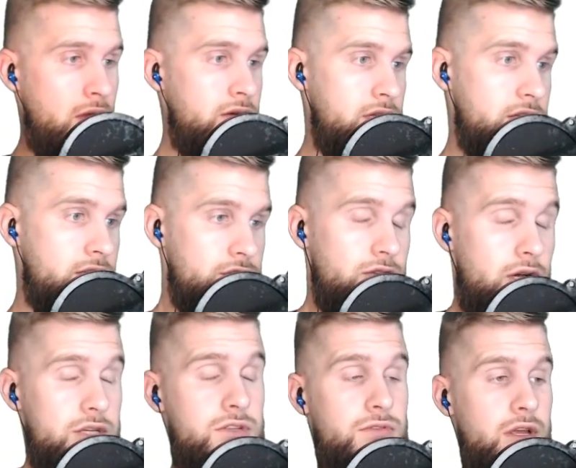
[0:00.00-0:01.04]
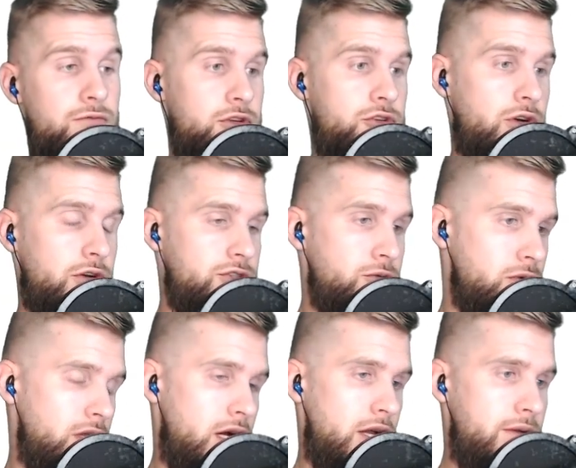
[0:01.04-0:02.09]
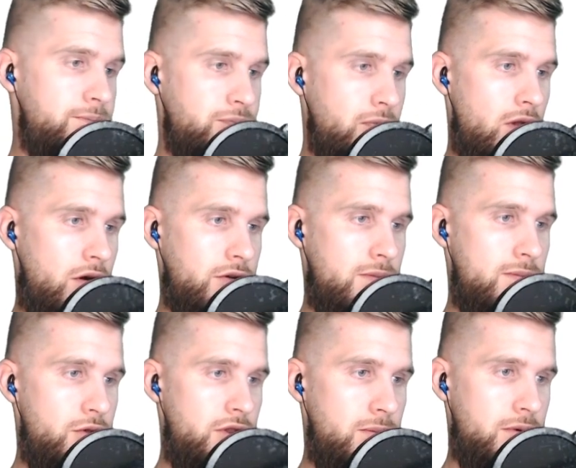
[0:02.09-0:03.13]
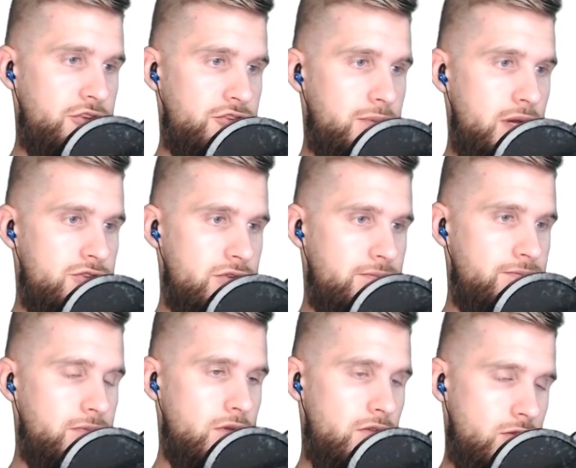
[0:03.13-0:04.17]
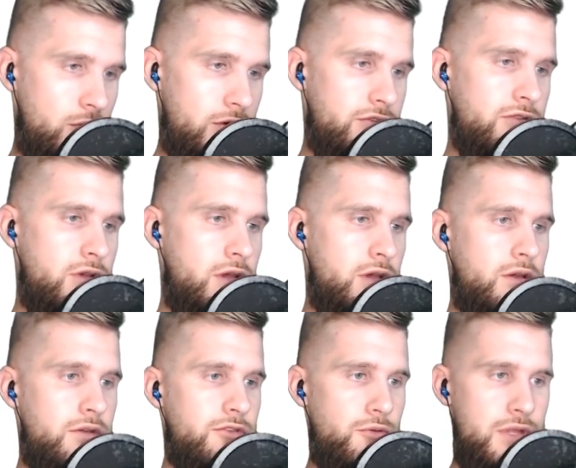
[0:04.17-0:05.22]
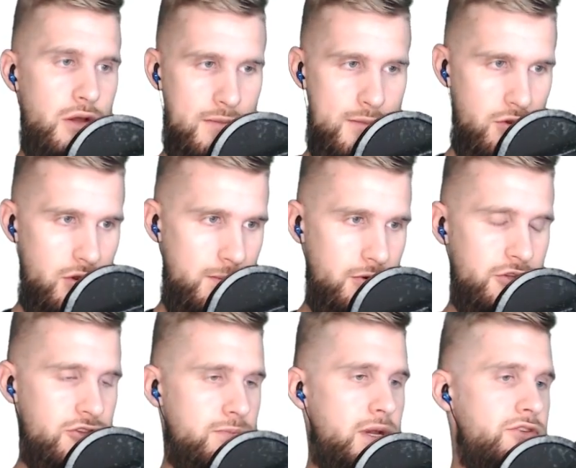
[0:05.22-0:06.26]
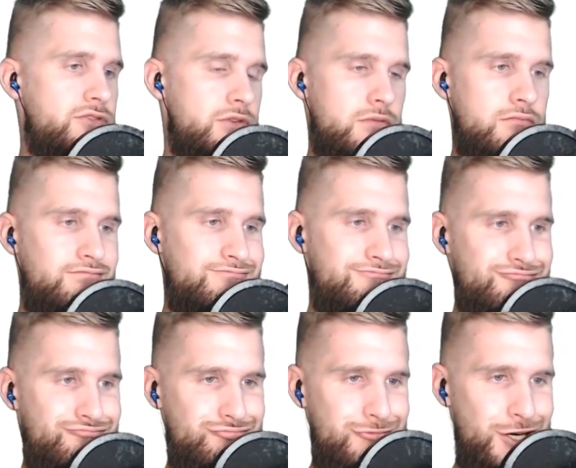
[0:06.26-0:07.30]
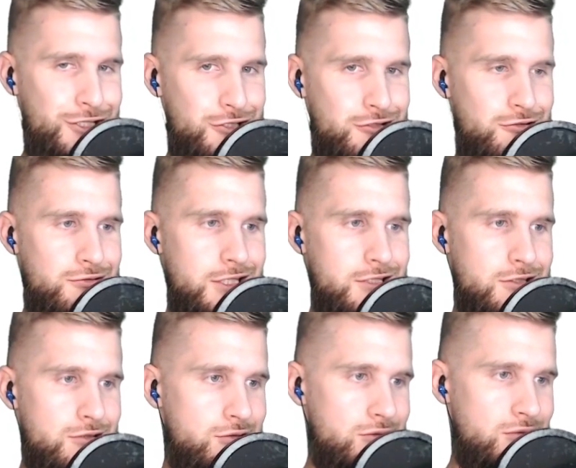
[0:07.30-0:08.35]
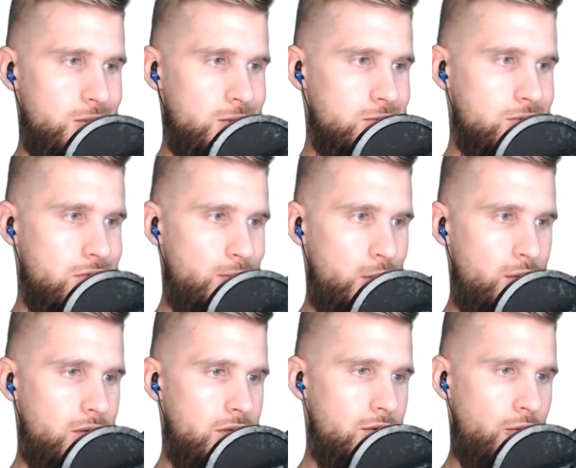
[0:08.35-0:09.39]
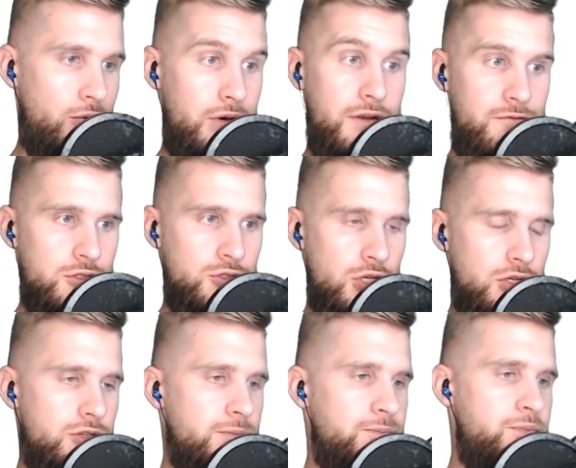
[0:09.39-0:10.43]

decentralized infrastructure rely on community participation, of course. So without community participation, there's no decentralized community or infrastructure.